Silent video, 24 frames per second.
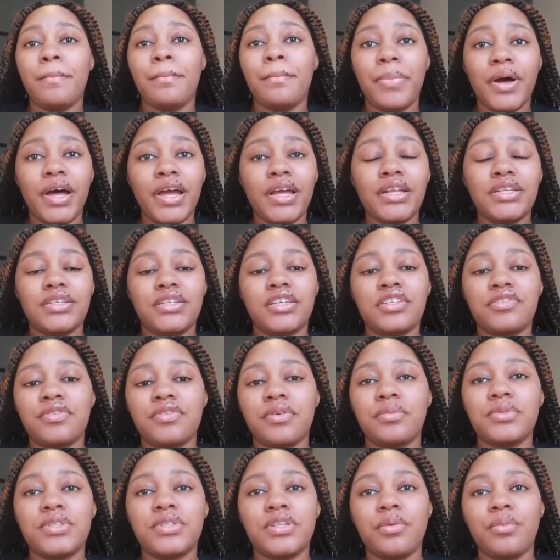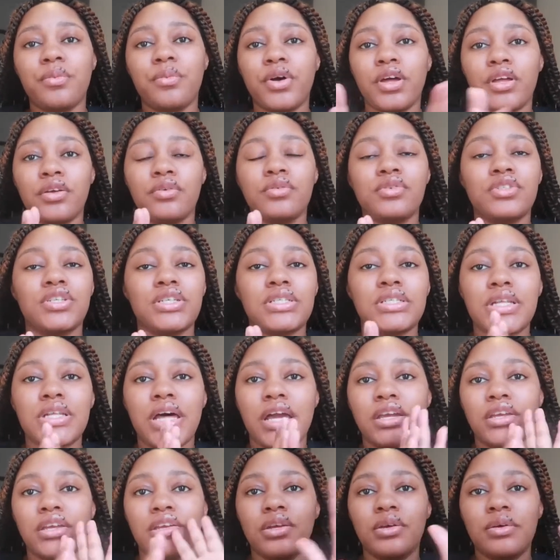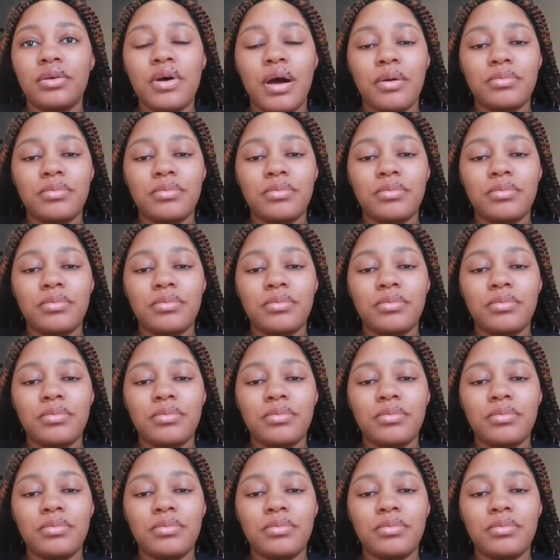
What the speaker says: but just from someone who's just like you,